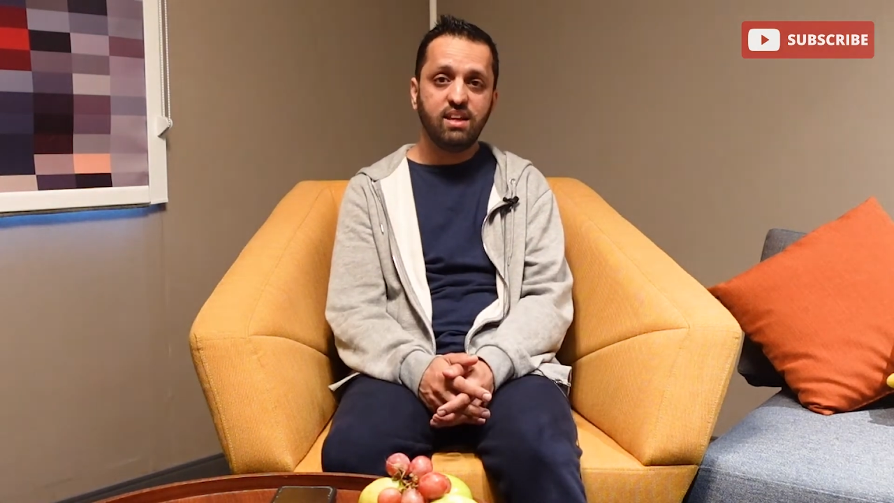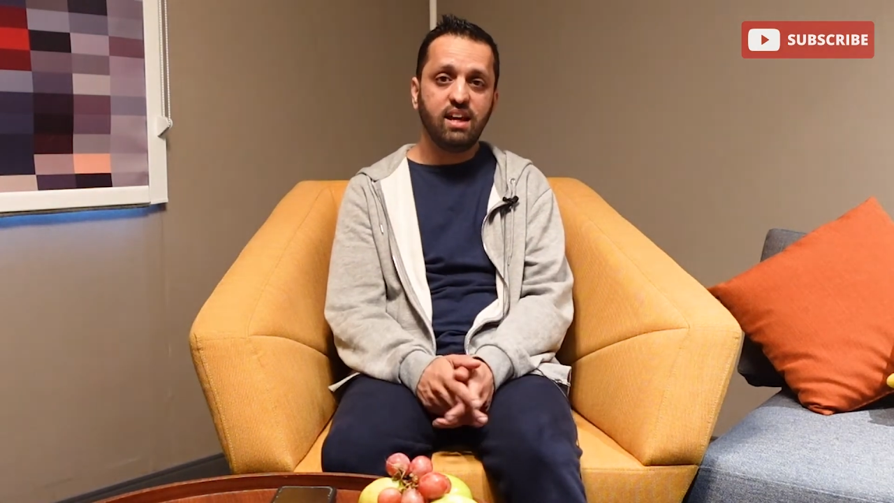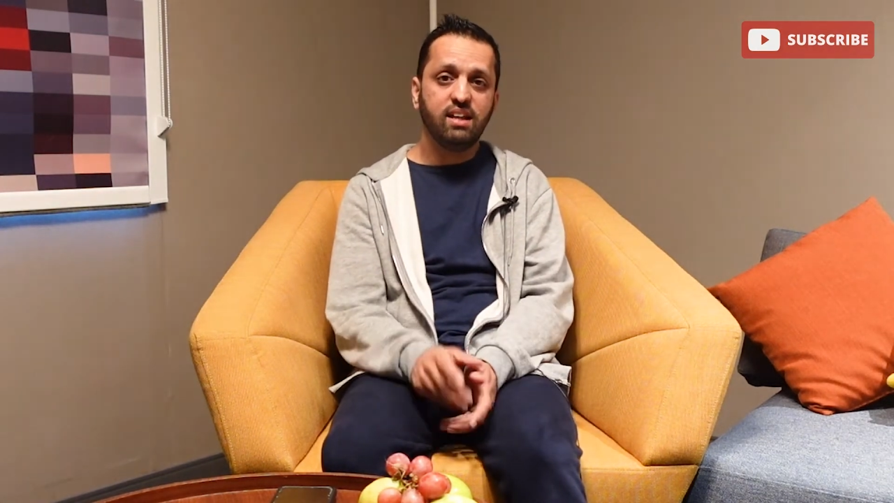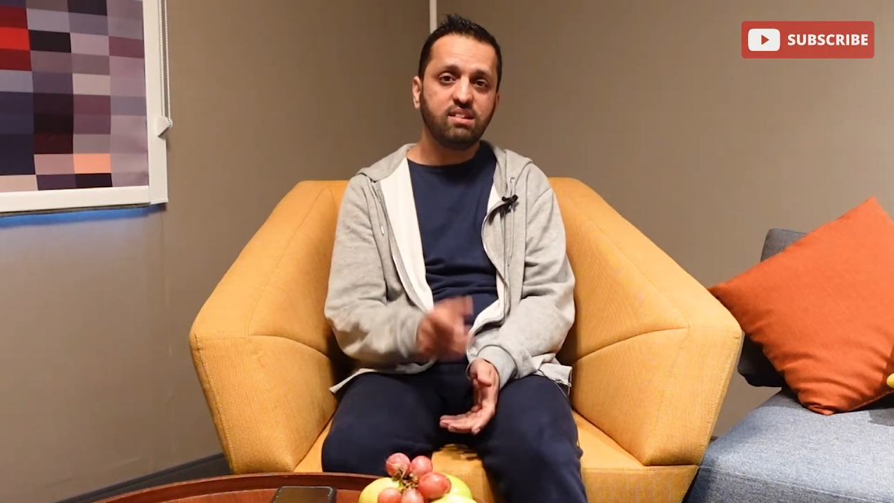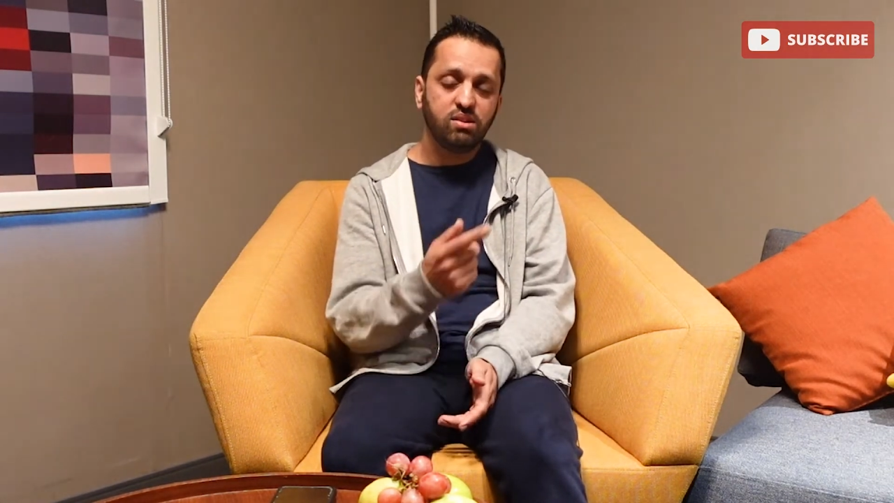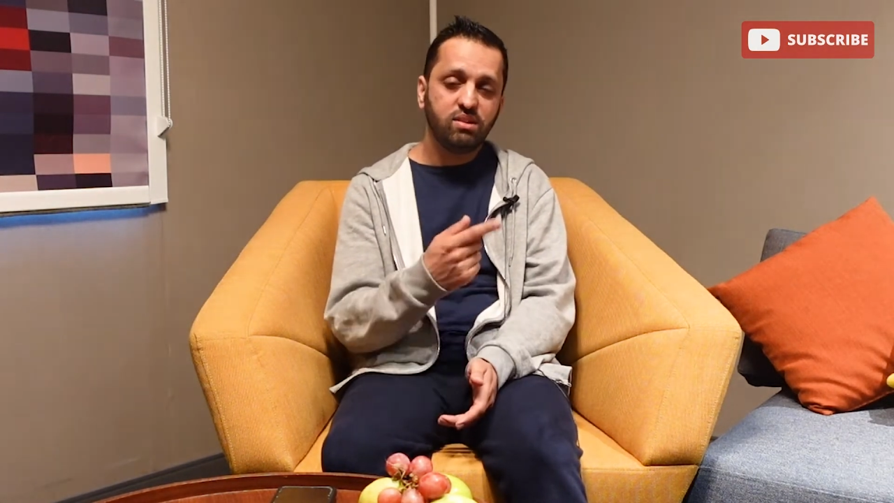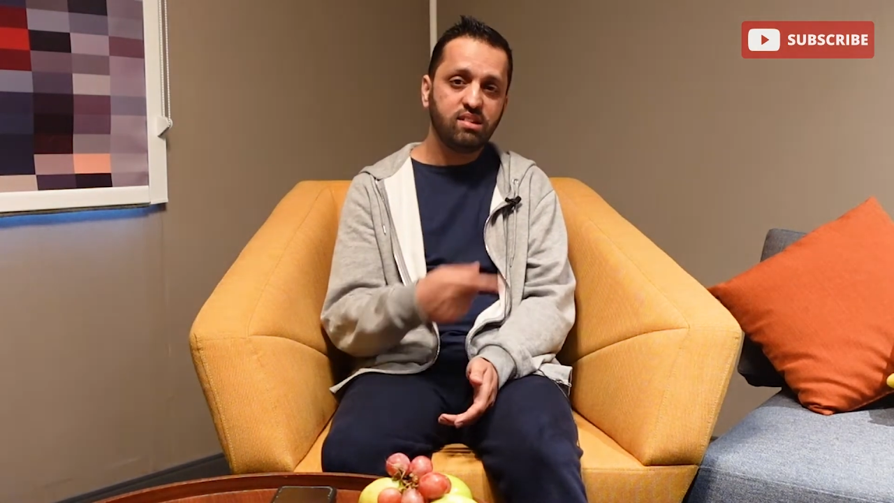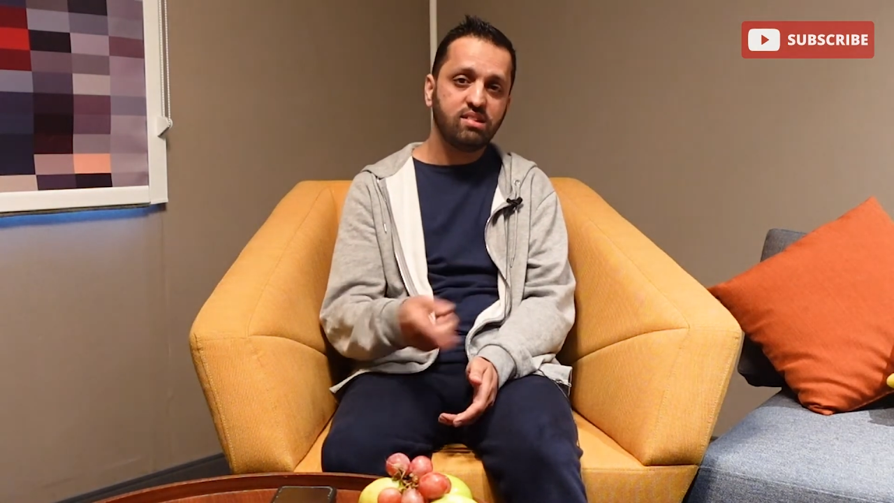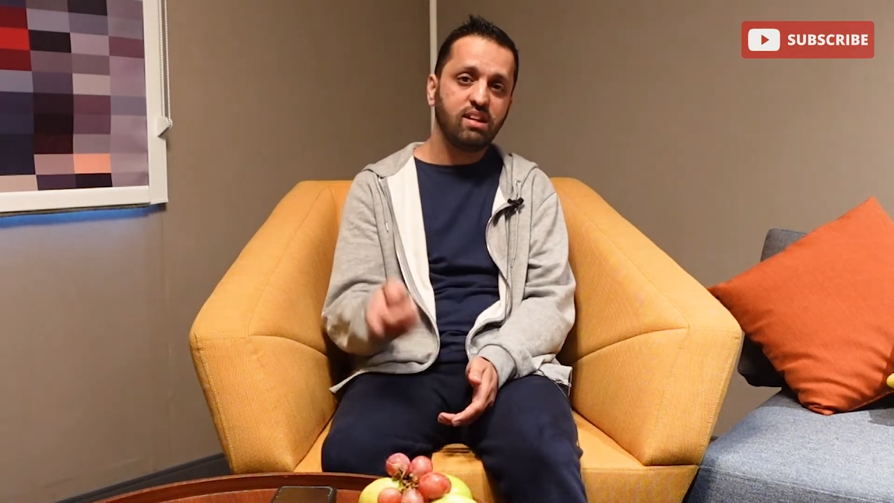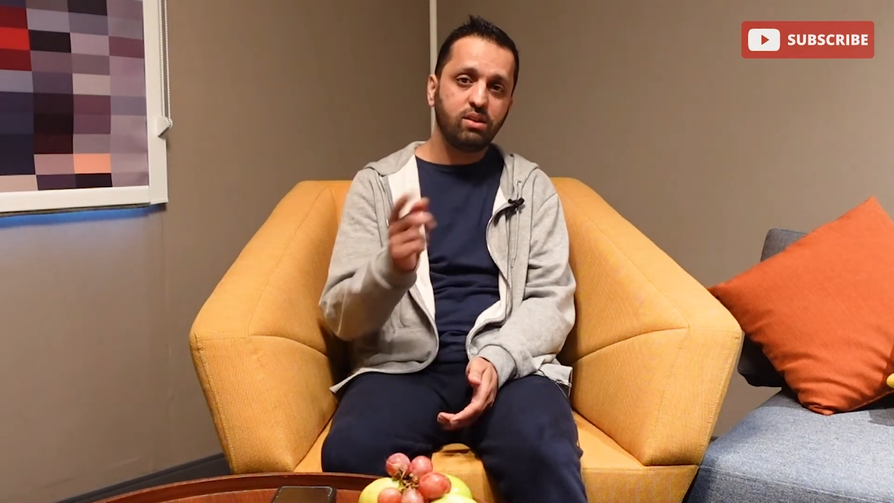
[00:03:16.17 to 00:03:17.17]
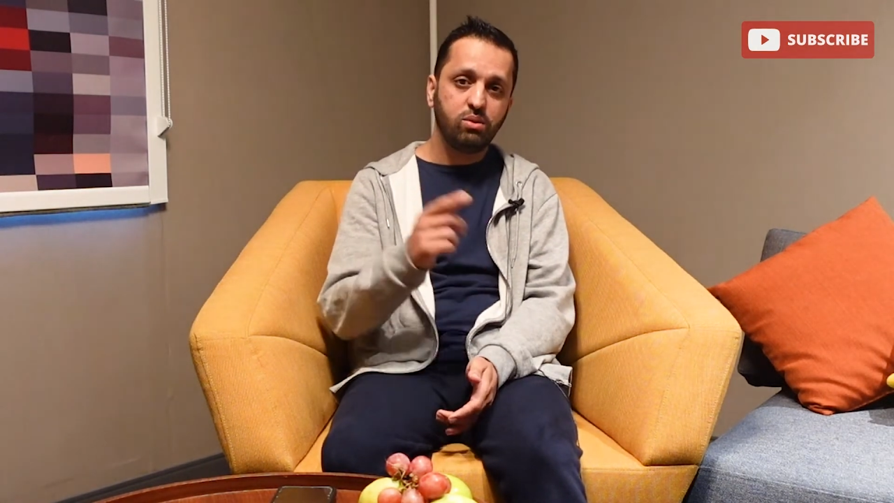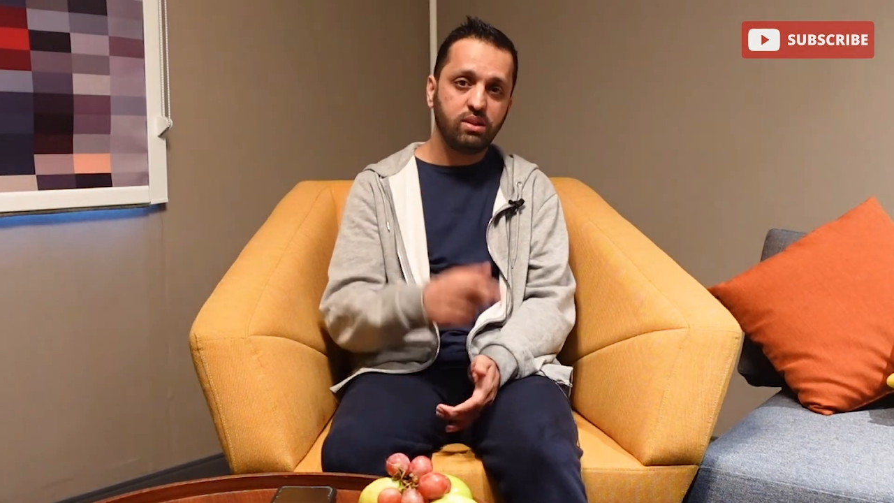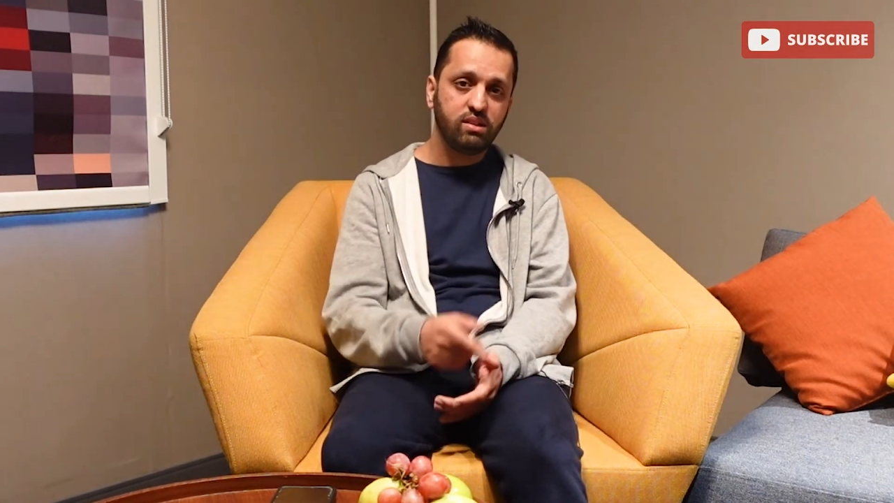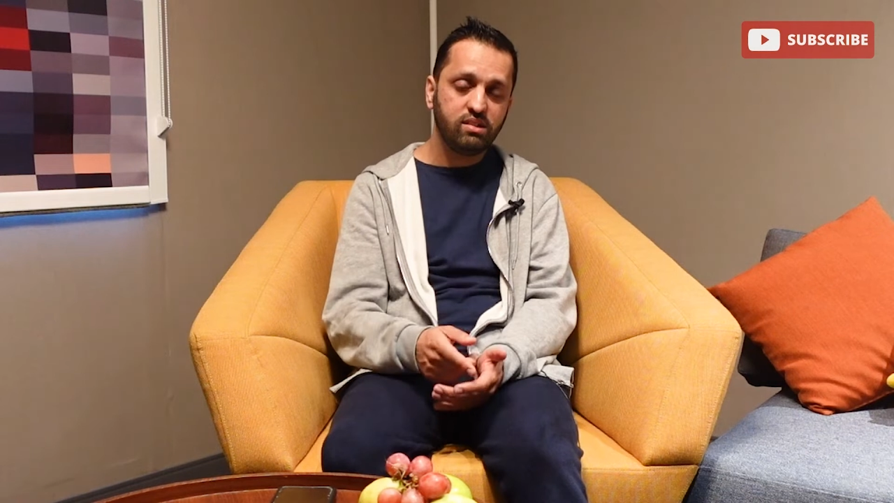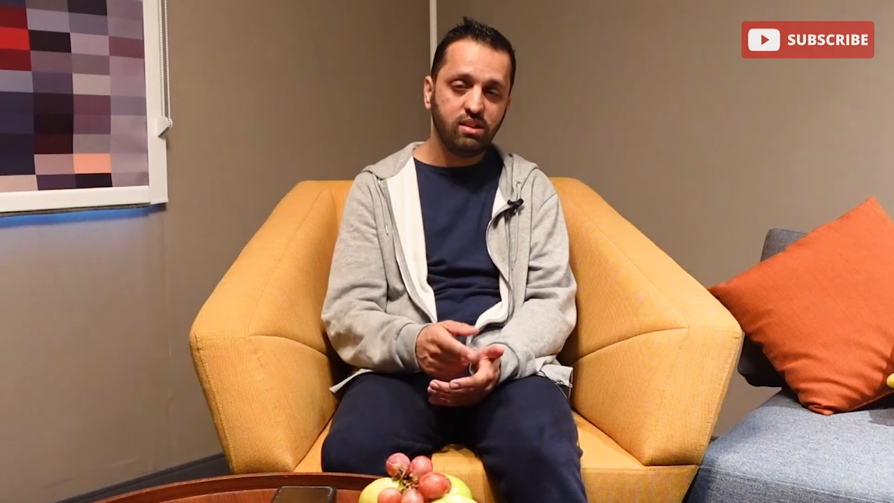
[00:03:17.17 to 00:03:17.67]
And so this cycle
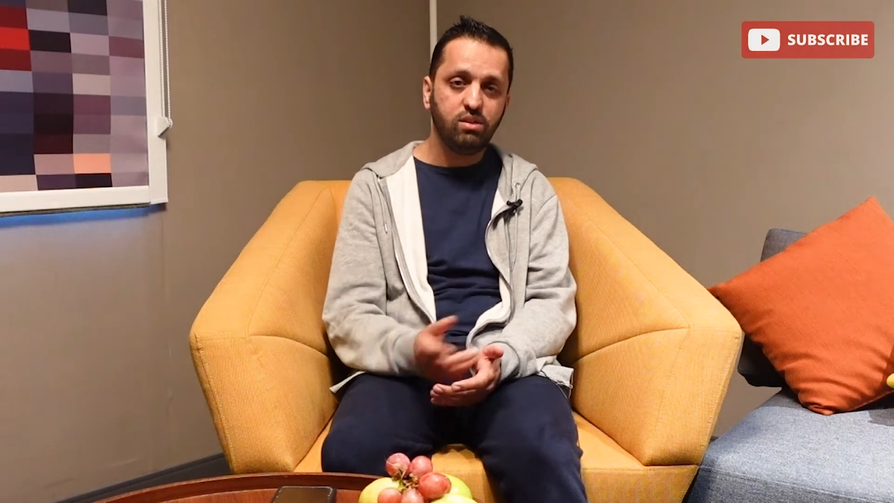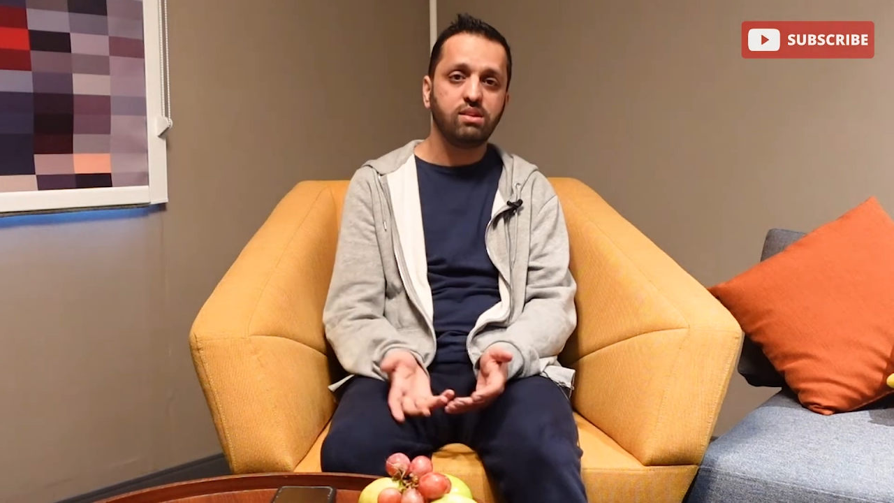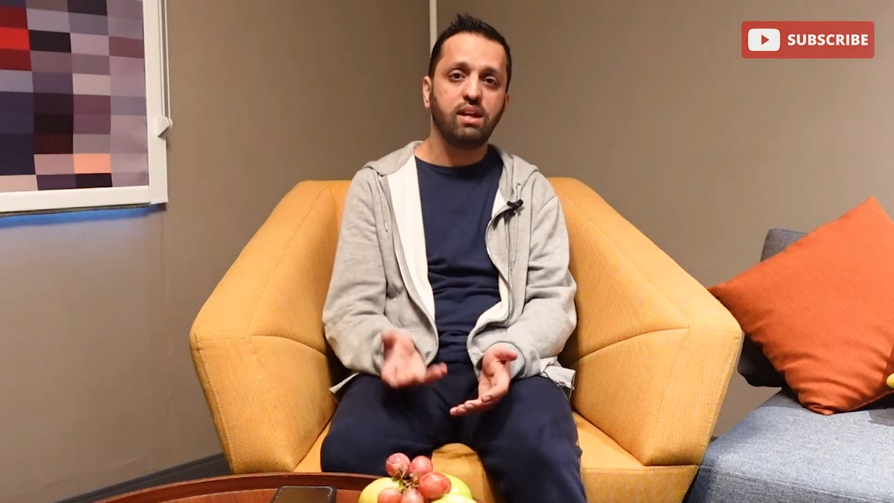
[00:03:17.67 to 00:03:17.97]
continues,